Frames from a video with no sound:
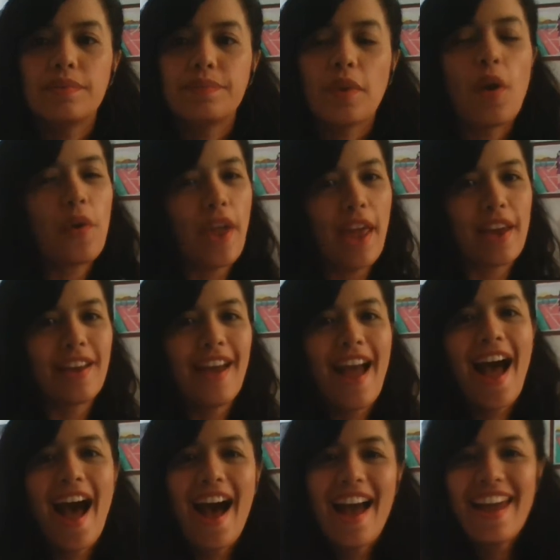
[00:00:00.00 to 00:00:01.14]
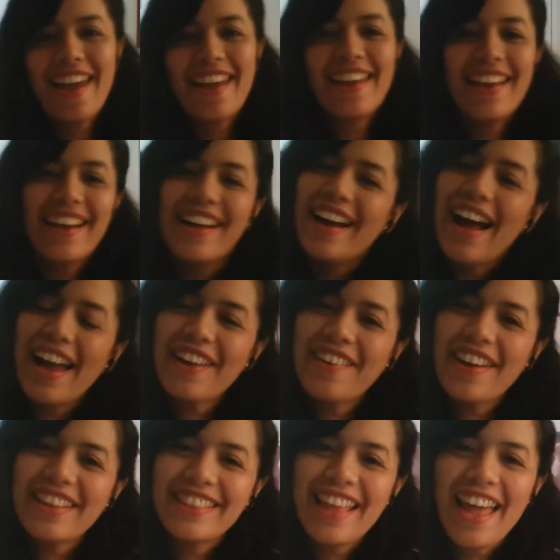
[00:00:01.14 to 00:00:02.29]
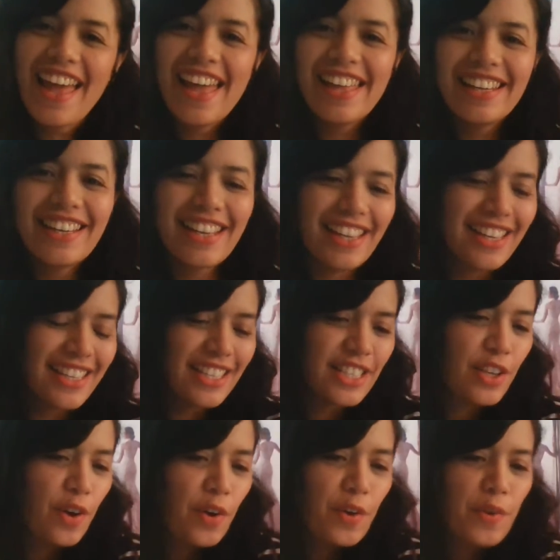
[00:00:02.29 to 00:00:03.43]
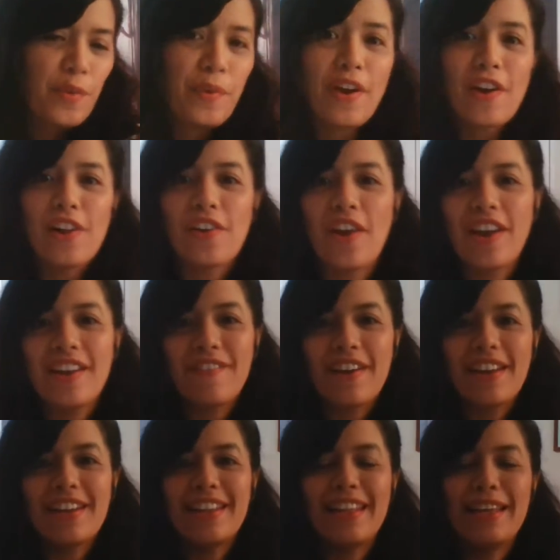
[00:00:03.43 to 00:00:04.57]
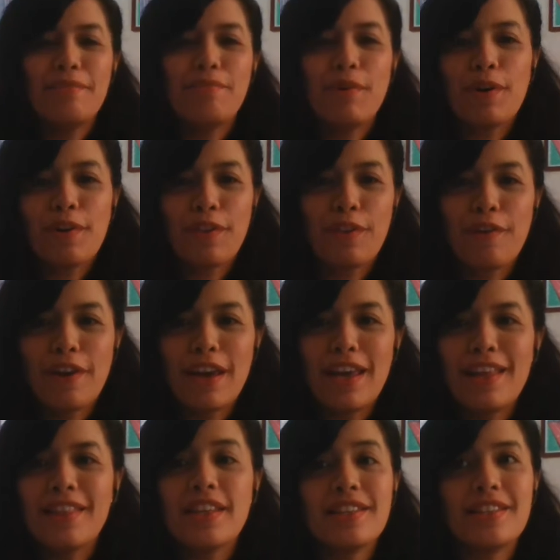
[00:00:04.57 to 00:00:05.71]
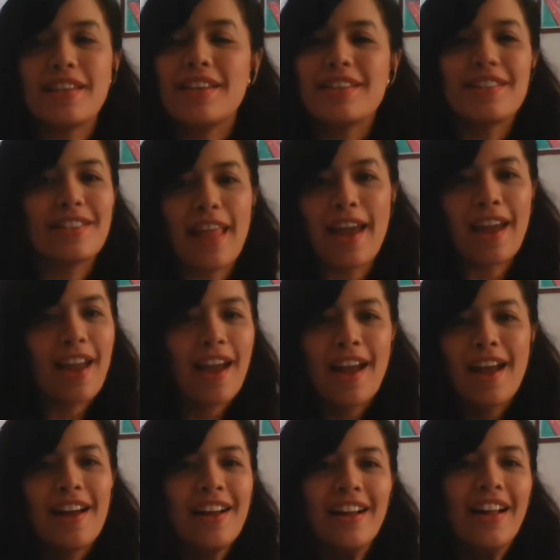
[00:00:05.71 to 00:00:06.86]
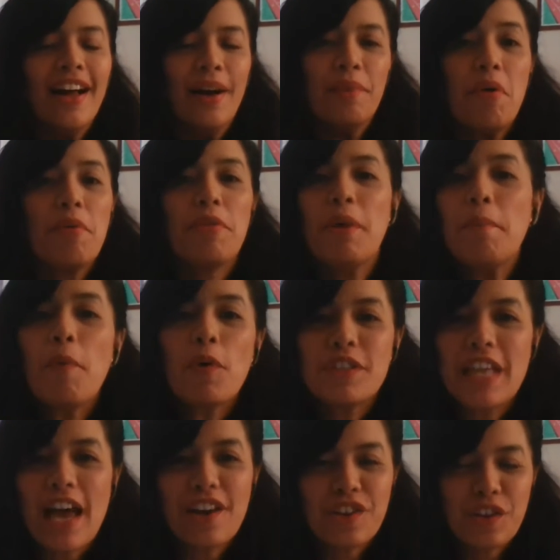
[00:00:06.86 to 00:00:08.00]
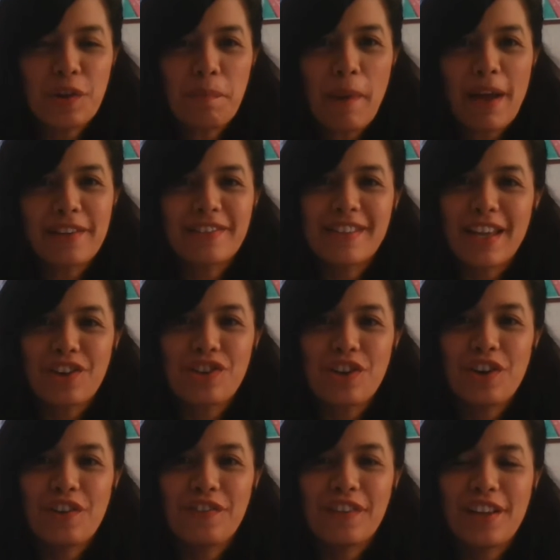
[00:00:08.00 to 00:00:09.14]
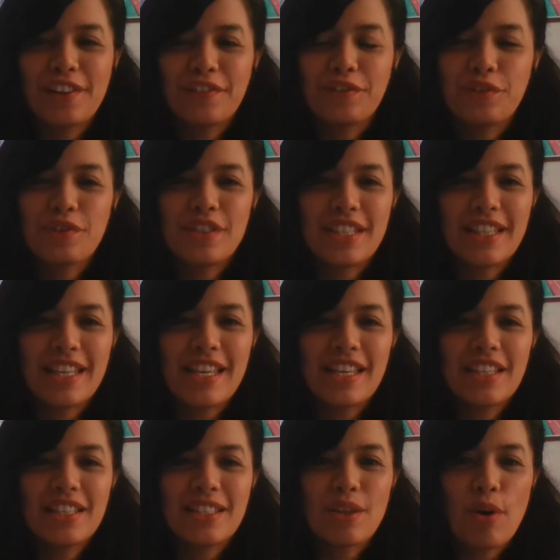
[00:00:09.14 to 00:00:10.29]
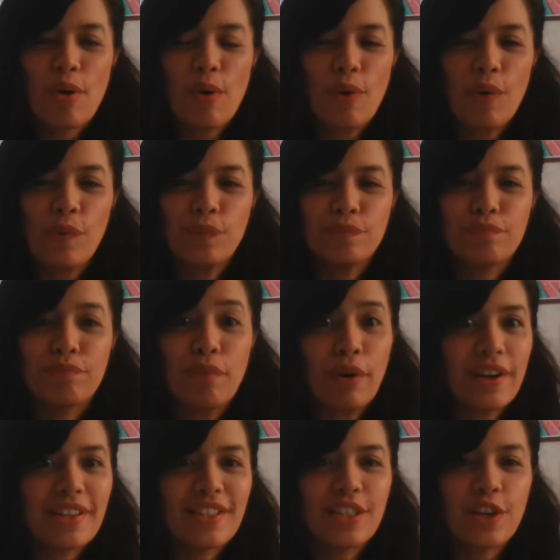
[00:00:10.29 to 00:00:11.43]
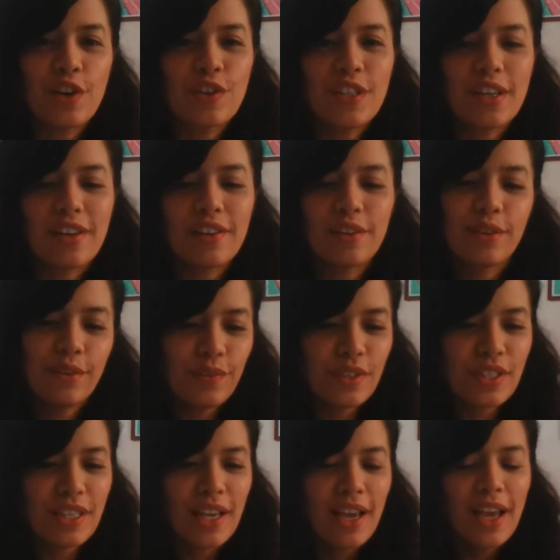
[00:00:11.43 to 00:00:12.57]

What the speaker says: Okay. Hi, grade 10. So we are already finally in book 3. This is like the most action-packed section of Tale of Two Cities. So brace yourselves.